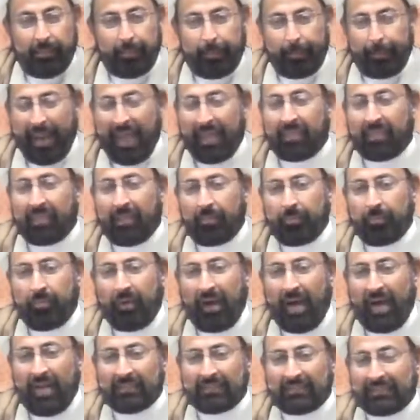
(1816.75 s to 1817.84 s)
Maytham
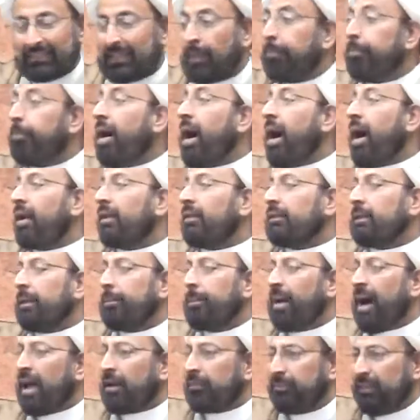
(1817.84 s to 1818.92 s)
was Tammar.
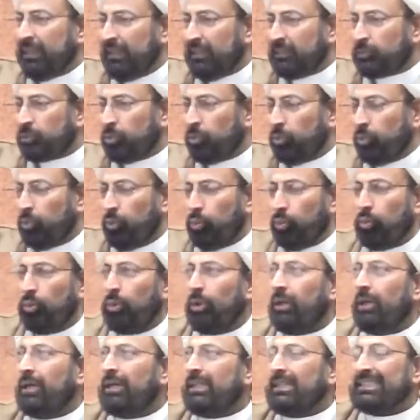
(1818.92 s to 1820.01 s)
Tammar means who
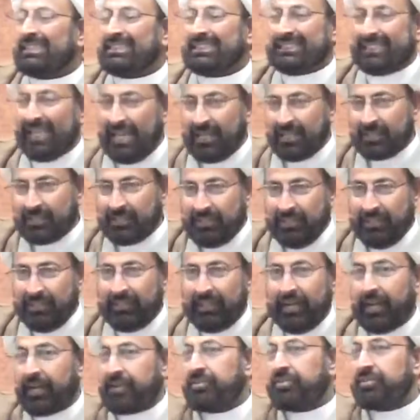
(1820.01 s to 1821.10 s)
sells the
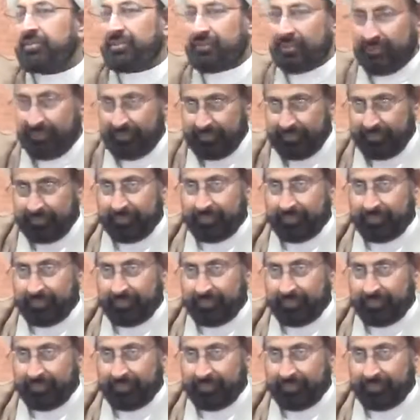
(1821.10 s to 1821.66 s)
dates,